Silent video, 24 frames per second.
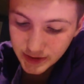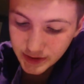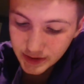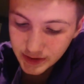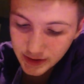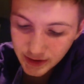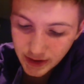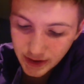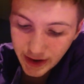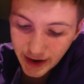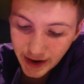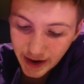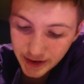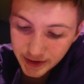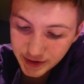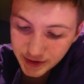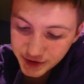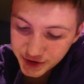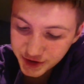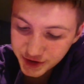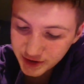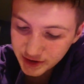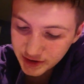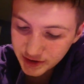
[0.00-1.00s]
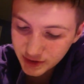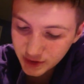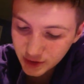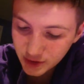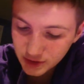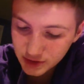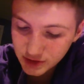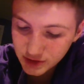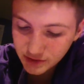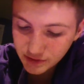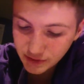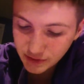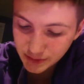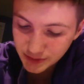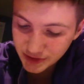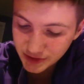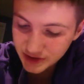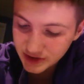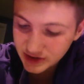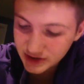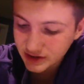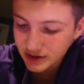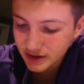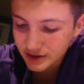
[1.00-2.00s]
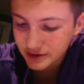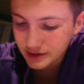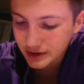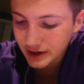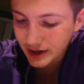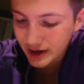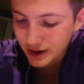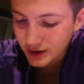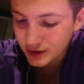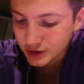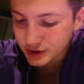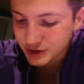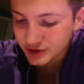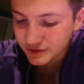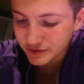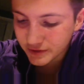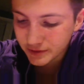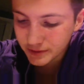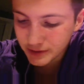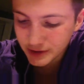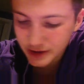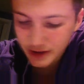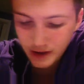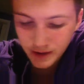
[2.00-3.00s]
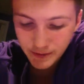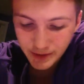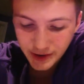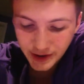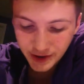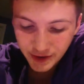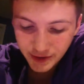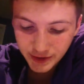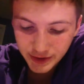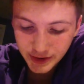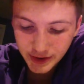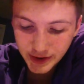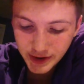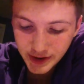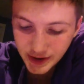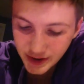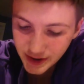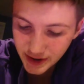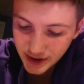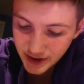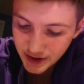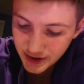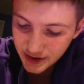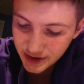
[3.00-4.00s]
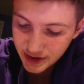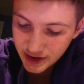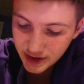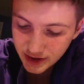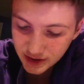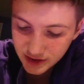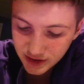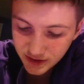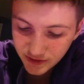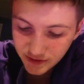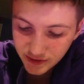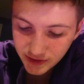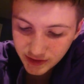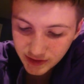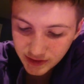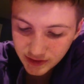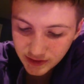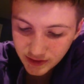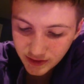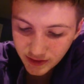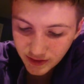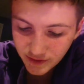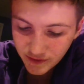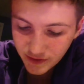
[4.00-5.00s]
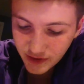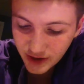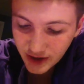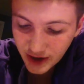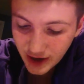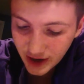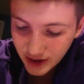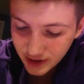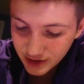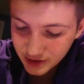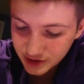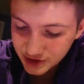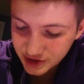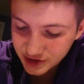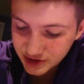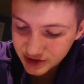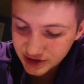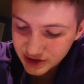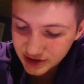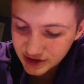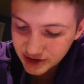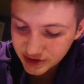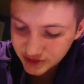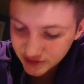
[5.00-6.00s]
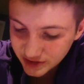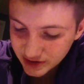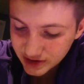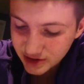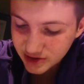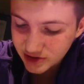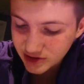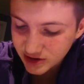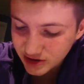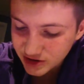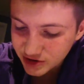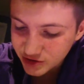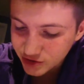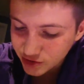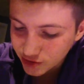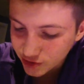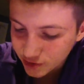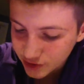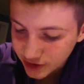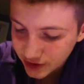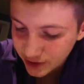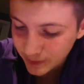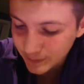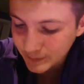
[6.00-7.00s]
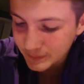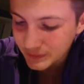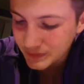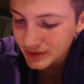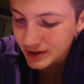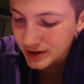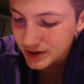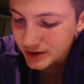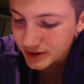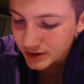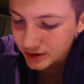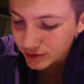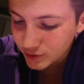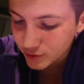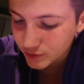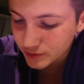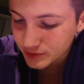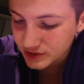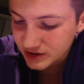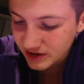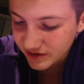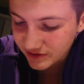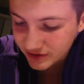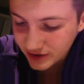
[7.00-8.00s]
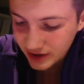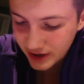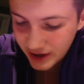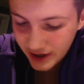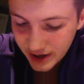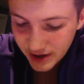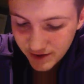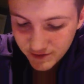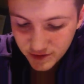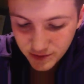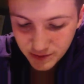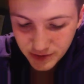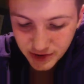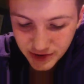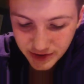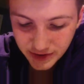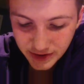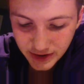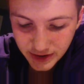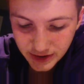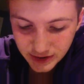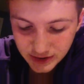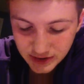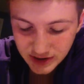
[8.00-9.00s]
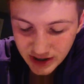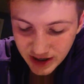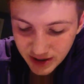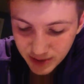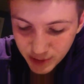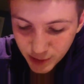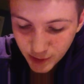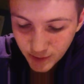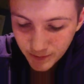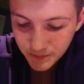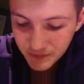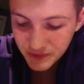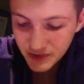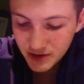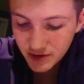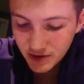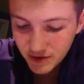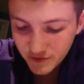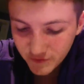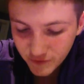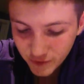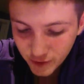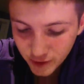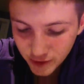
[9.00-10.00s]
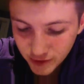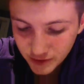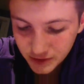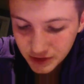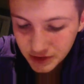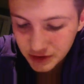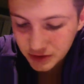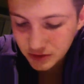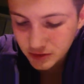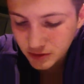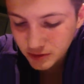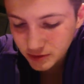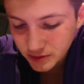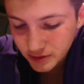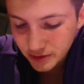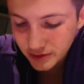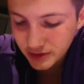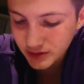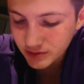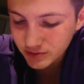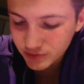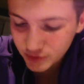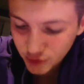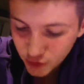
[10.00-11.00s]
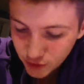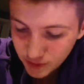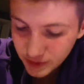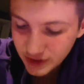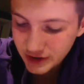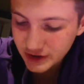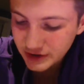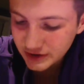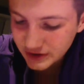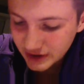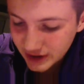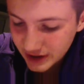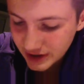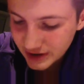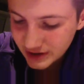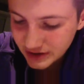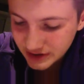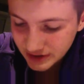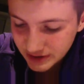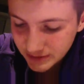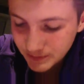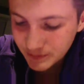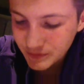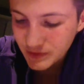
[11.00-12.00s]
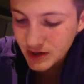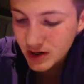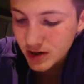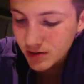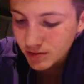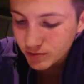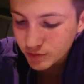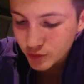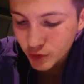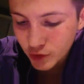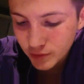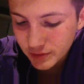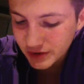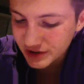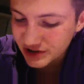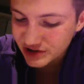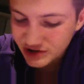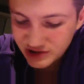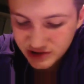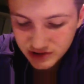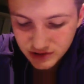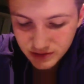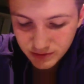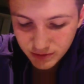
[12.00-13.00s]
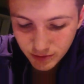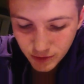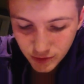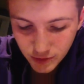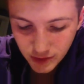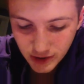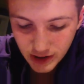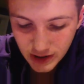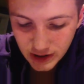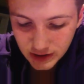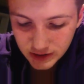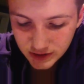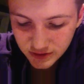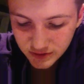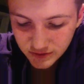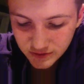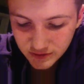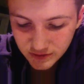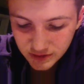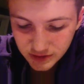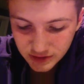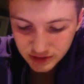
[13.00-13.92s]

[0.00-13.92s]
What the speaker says: A halogen can also replace another halogen from a compound. The activity of the halogens decreases as you go down Group 7A of the periodic table. Fluorine, chlorine, bromine, and iodine. Bromine is more active